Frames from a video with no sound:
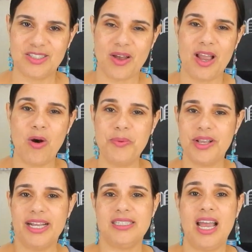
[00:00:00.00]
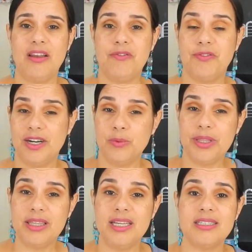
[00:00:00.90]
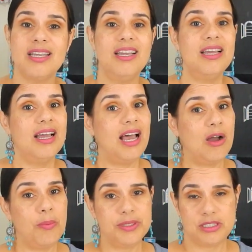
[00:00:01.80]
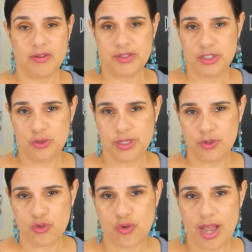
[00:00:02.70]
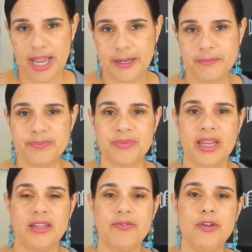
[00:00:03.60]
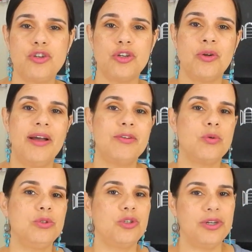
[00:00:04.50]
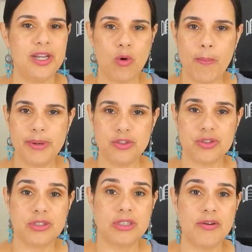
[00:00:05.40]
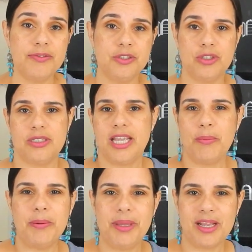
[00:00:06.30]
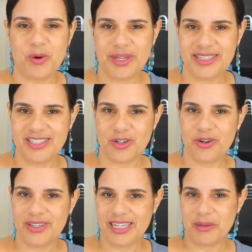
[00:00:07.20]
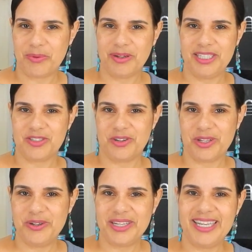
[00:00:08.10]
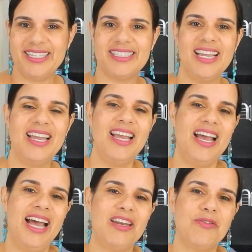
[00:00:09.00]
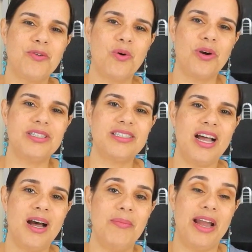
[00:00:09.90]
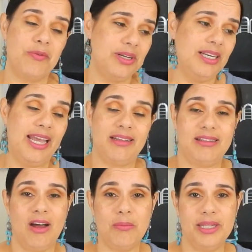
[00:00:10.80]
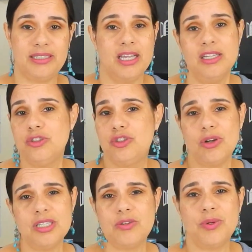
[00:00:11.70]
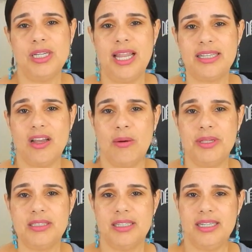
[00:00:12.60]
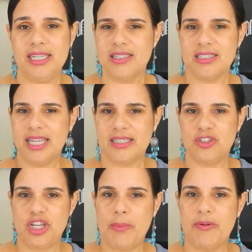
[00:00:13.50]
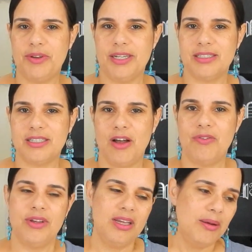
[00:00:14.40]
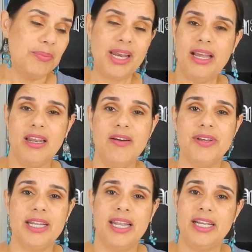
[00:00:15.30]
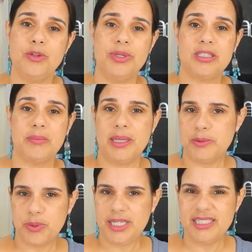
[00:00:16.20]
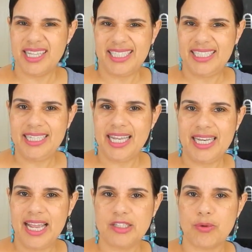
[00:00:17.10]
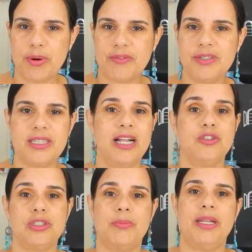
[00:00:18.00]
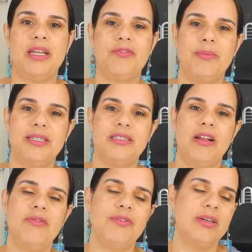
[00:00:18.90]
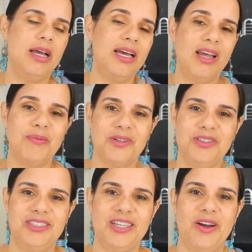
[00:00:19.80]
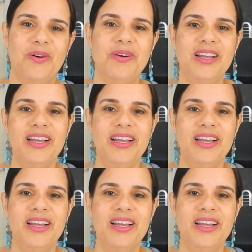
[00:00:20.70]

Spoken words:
So I hope you guys had fun with this. I hope it's stuff that you can try in the future. You don't have to go dirty a whole bunch of stuff to just get up and make a quick dessert like the brownies or the cookies. And of course, I really like the omelets. Joe doesn't really like the omelets in it. He doesn't like the shape of it and stuff, but I love it. And I do it sometimes when he's not eating any eggs for breakfast. I'll just make that for myself and I'm good to go.